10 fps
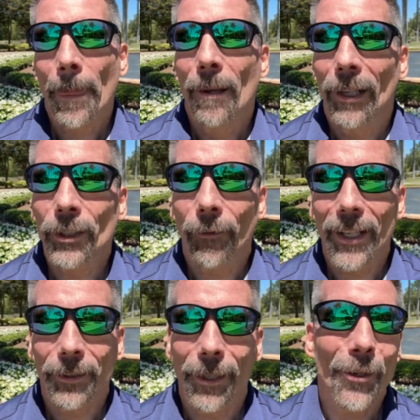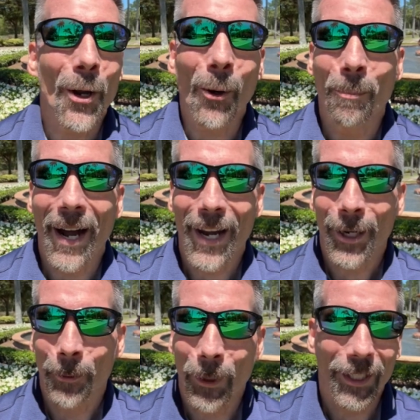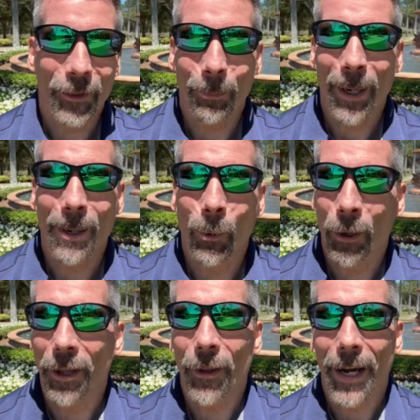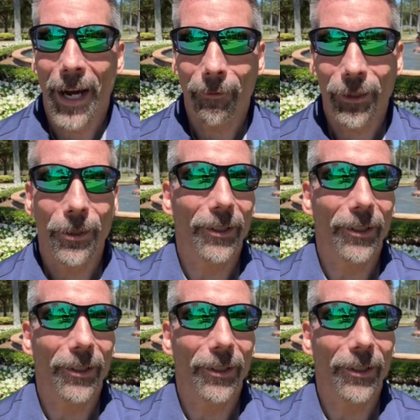Let's face it, no buyer wants to pay more than they have to,